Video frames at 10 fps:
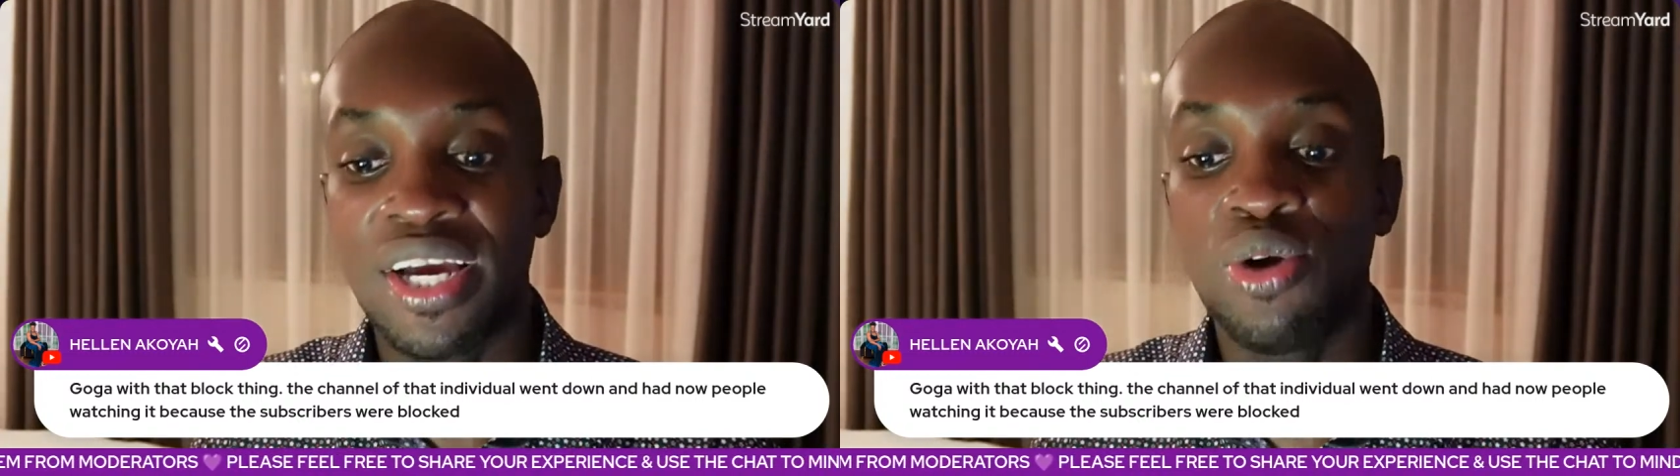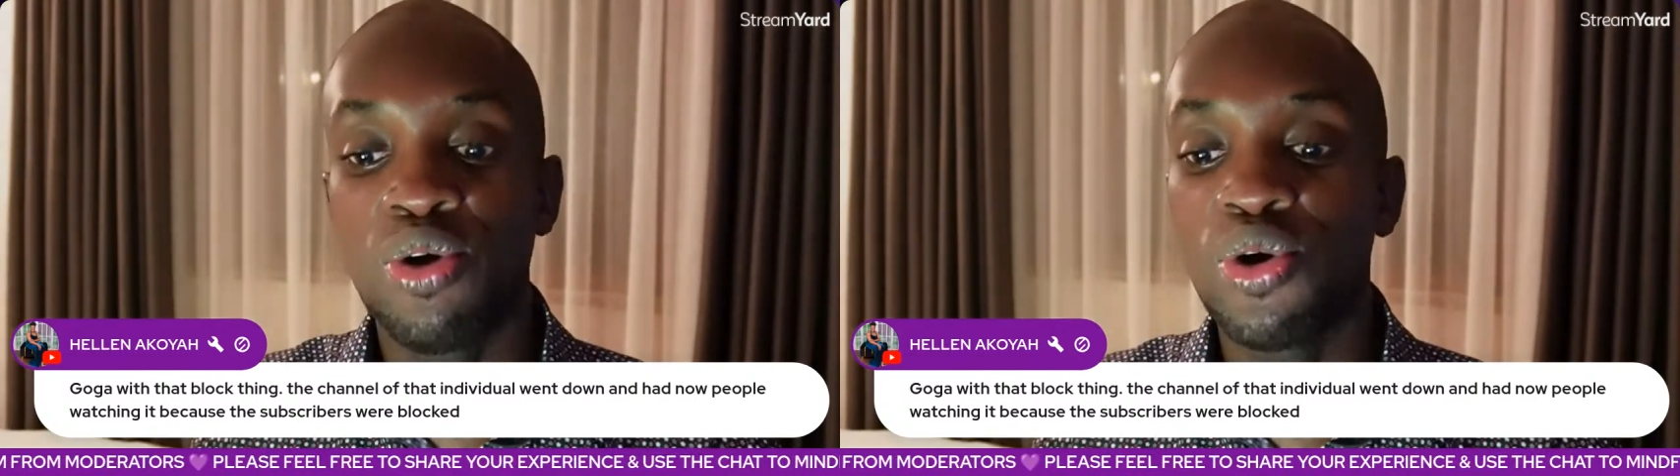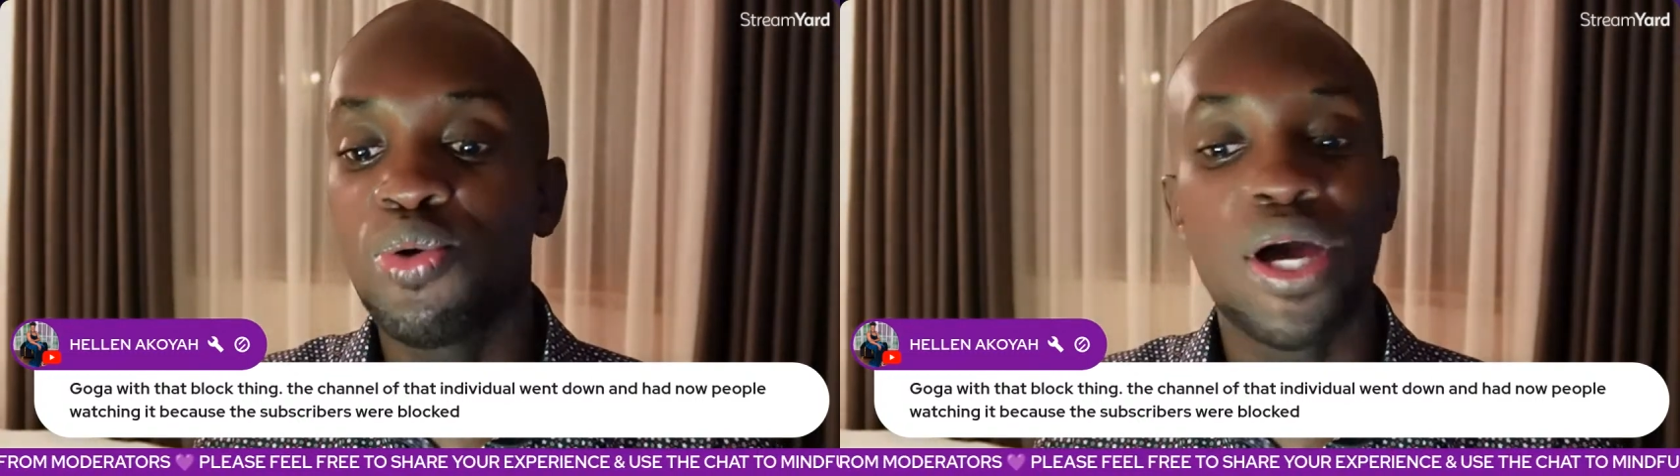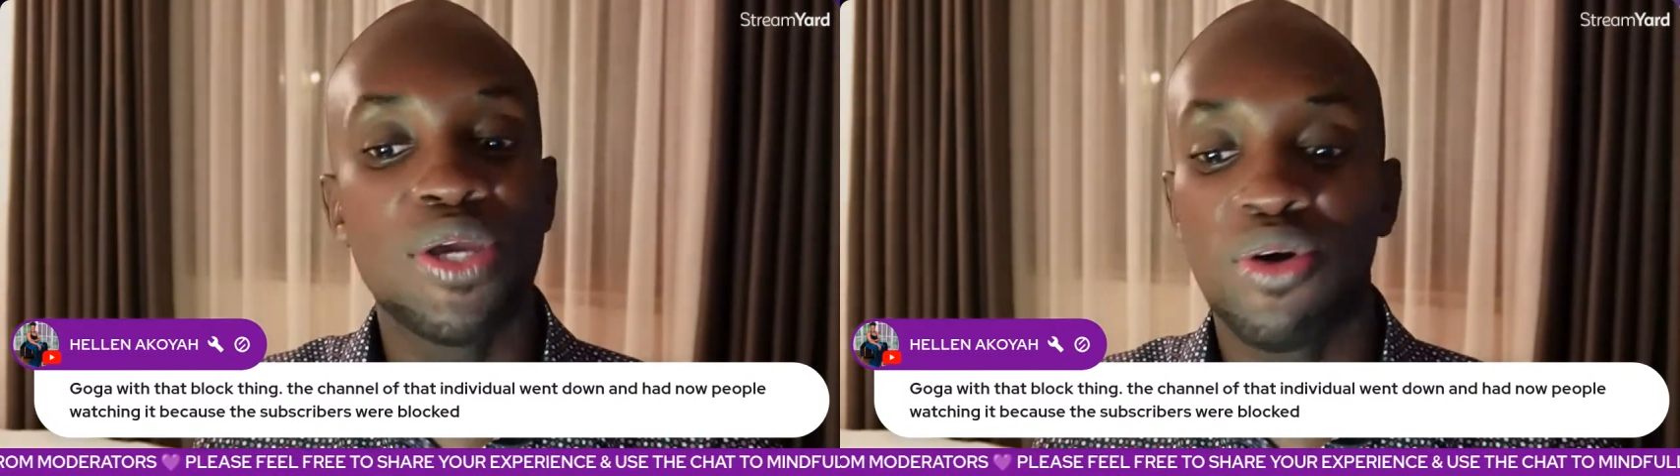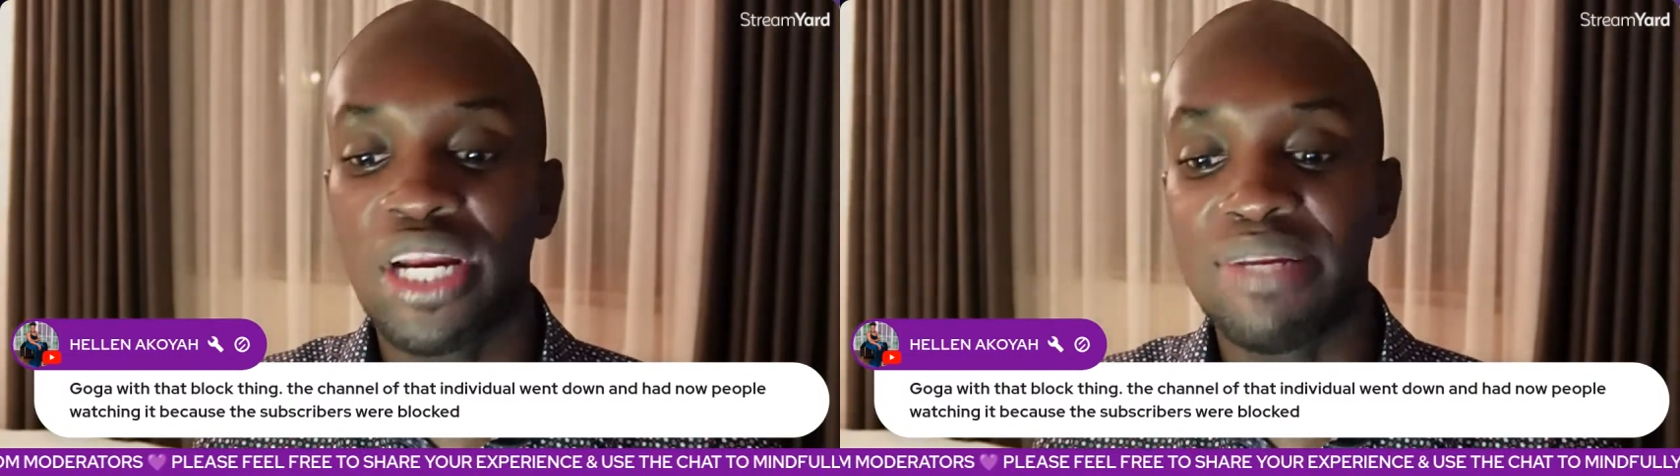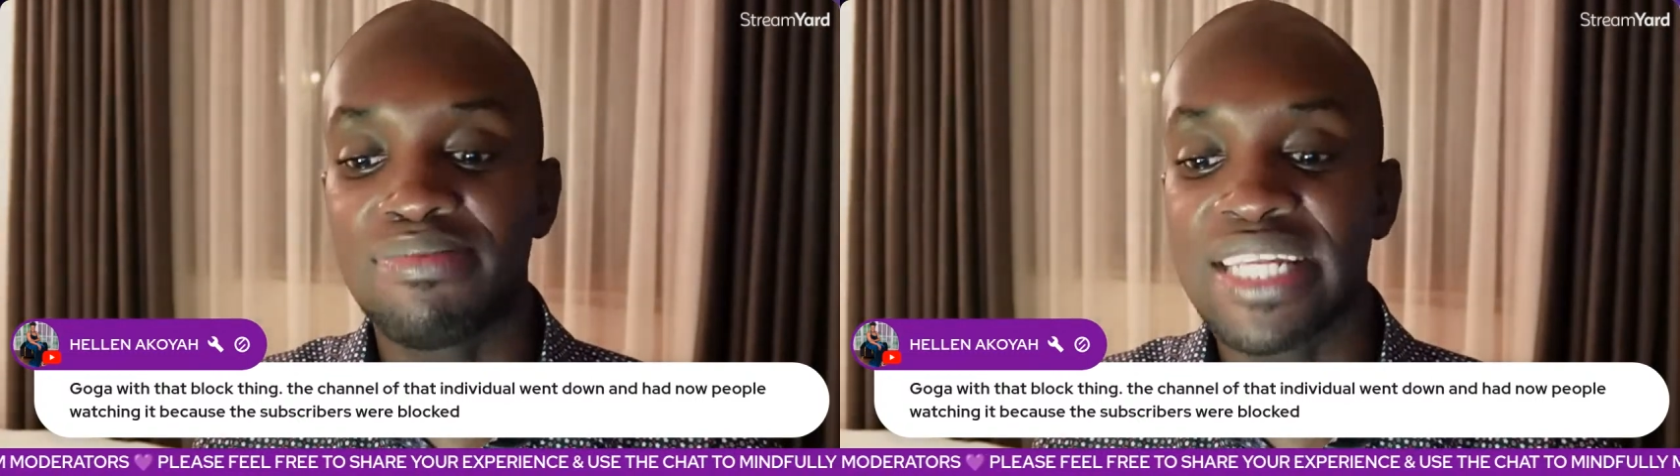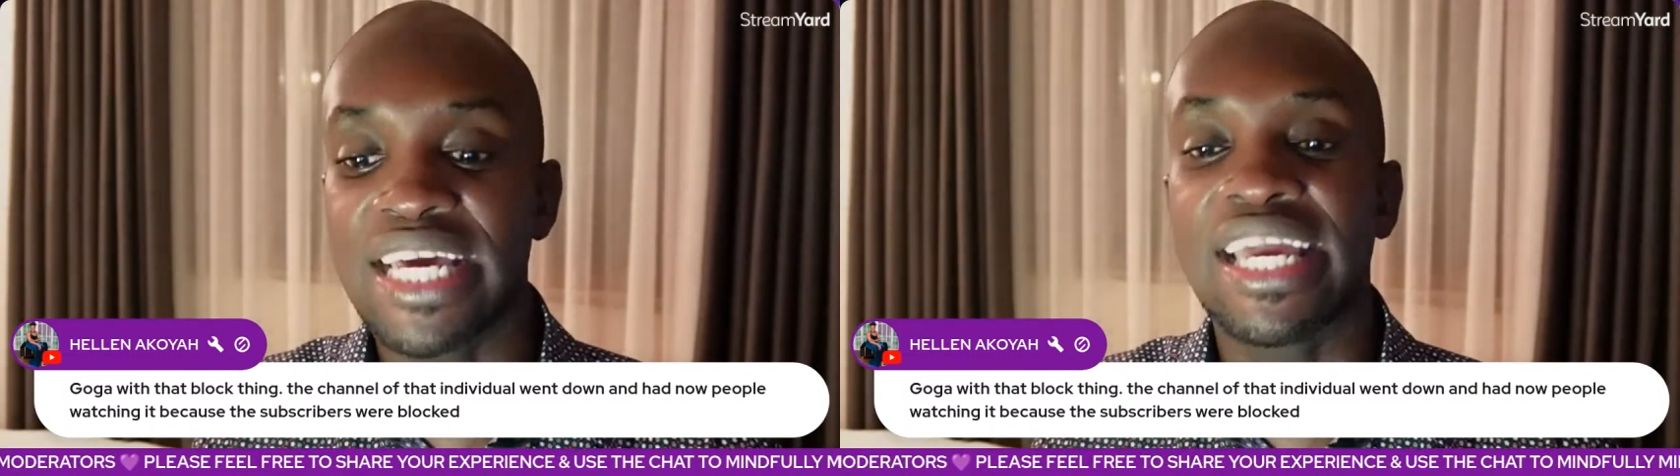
Guru, who are you calling mzee?